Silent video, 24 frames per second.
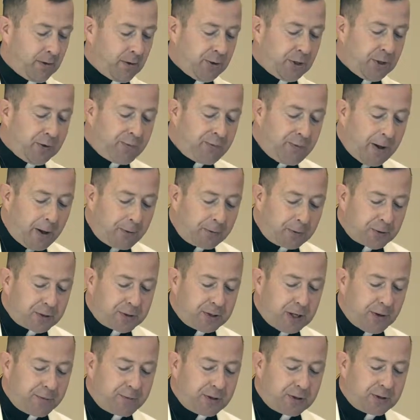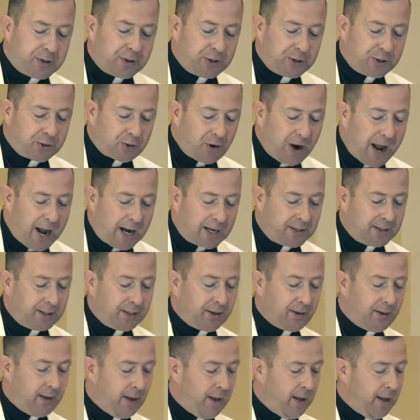She felt herself distracted